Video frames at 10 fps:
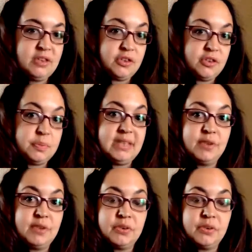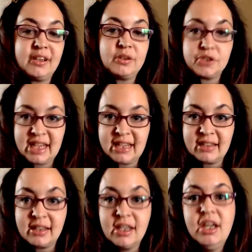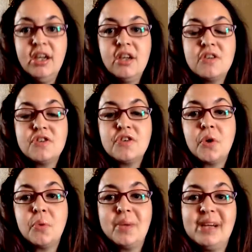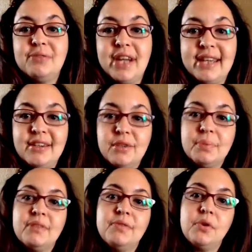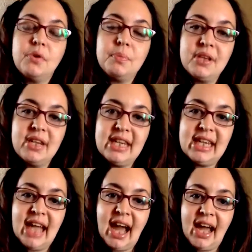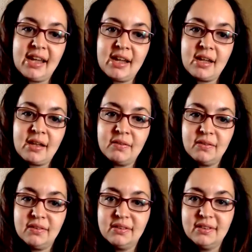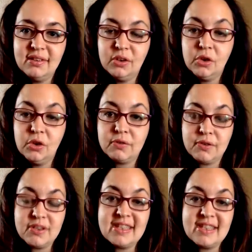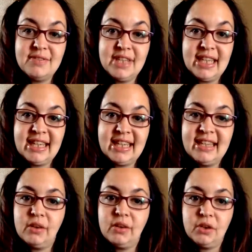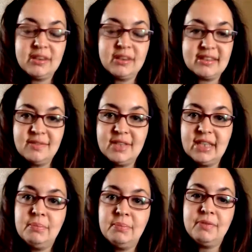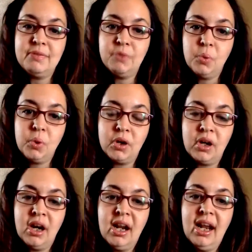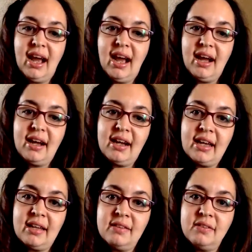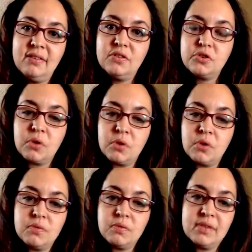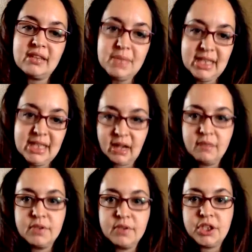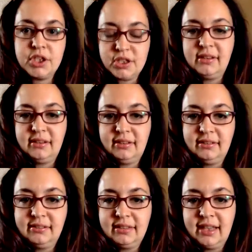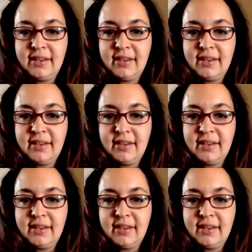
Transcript: just be difficult to understand. So whenever I hear about a vulnerability, I look for the CVE and I look at the CVE before I start reading the media coverage, and